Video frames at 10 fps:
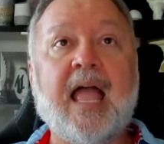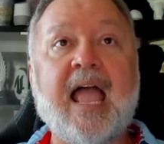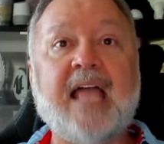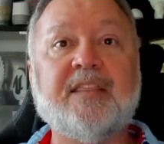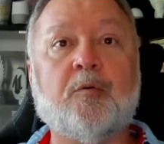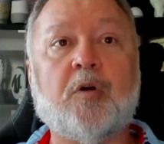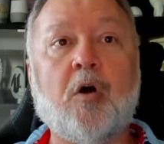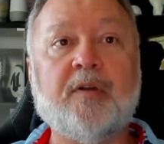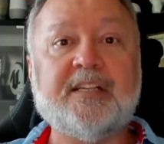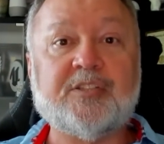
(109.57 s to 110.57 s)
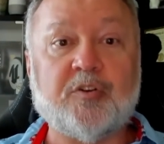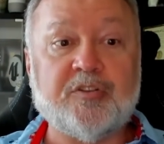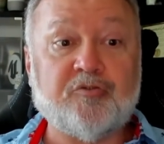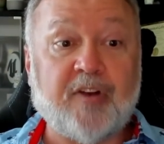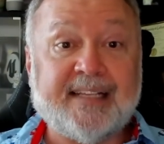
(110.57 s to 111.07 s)
and there were only certain
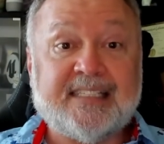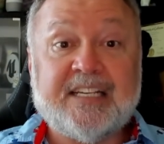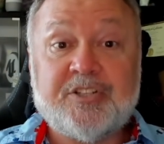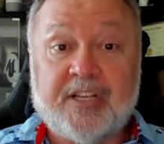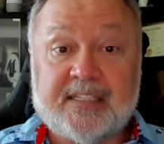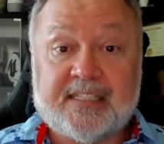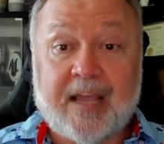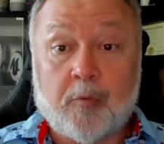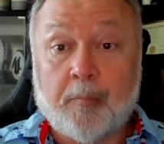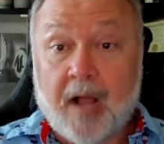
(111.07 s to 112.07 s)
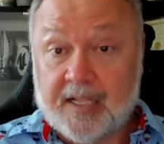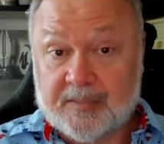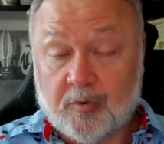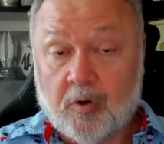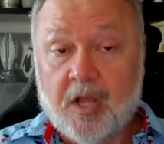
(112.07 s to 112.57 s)
transitions that were
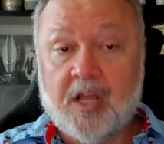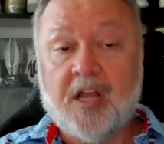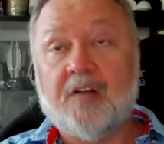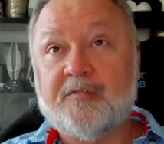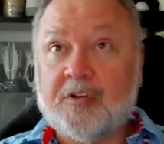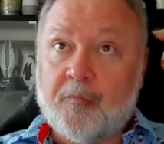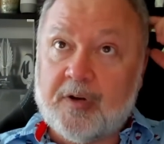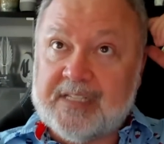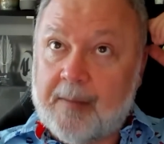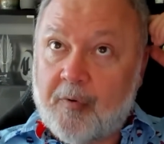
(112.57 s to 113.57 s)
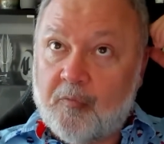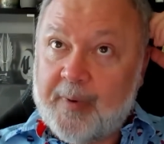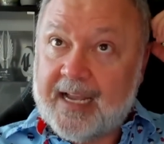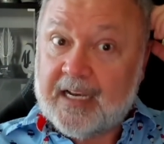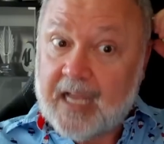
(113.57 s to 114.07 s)
possible so for example if we
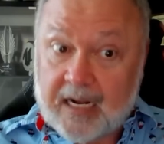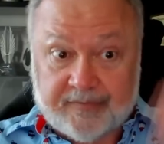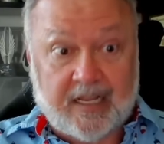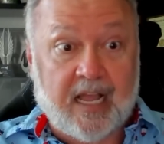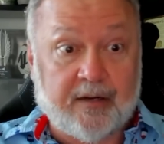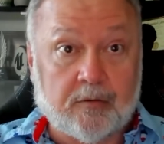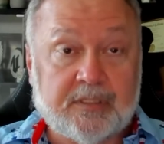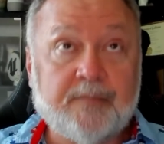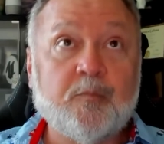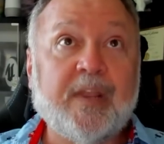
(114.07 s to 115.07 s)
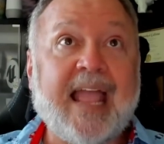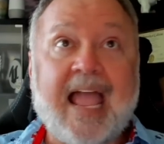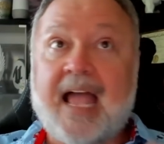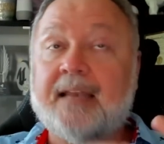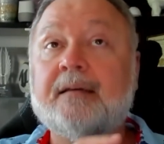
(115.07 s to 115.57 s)
had a lot of tiles we
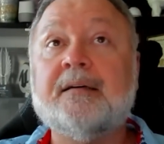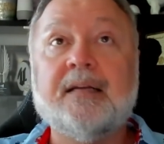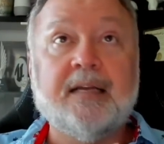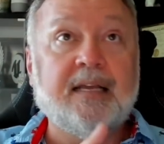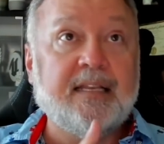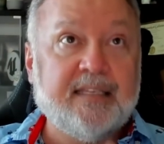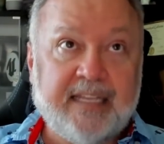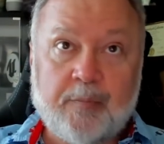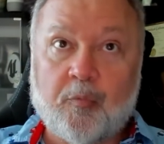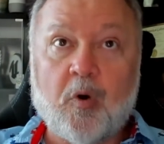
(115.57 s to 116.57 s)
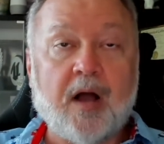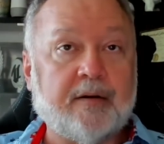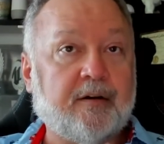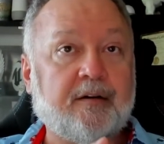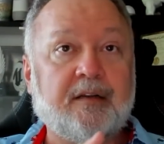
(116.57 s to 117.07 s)
had deep
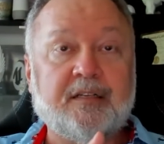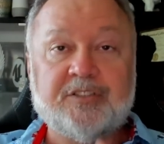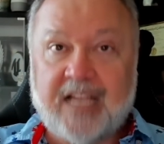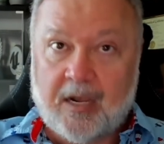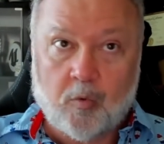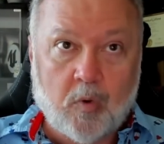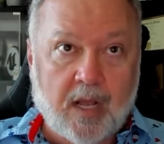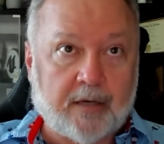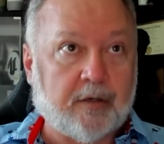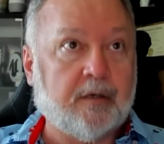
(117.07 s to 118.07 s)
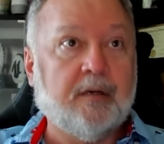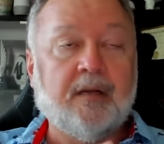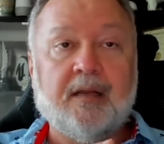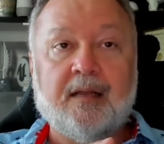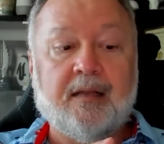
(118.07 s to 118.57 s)
water shallow water
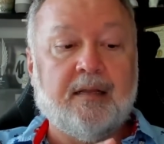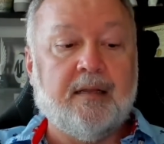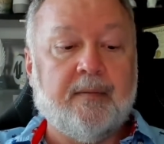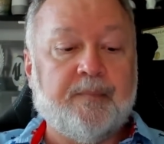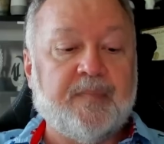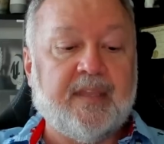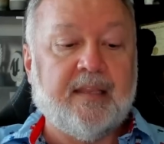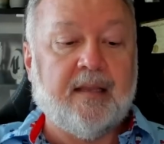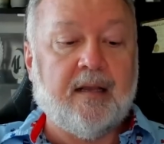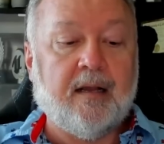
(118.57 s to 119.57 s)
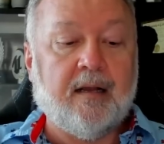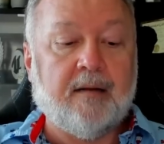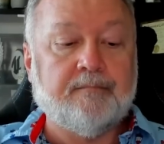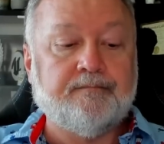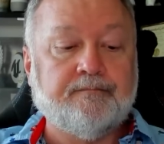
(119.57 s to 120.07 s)

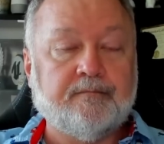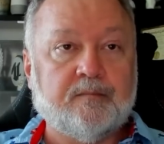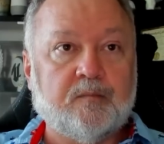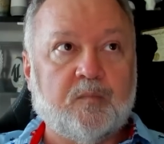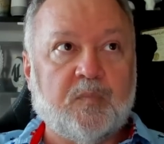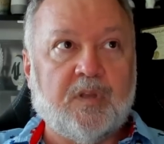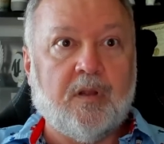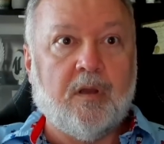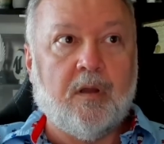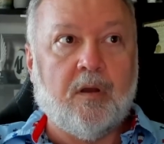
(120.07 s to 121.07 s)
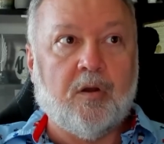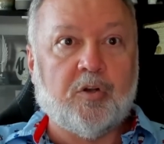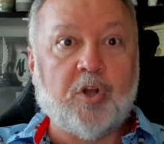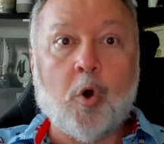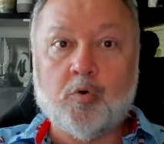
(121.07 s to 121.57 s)
um,
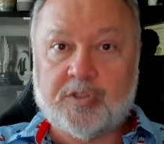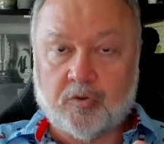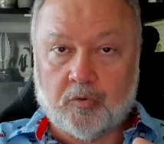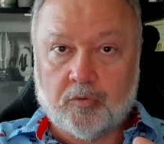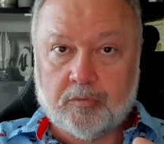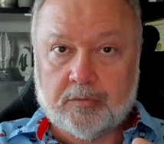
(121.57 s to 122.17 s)
coastal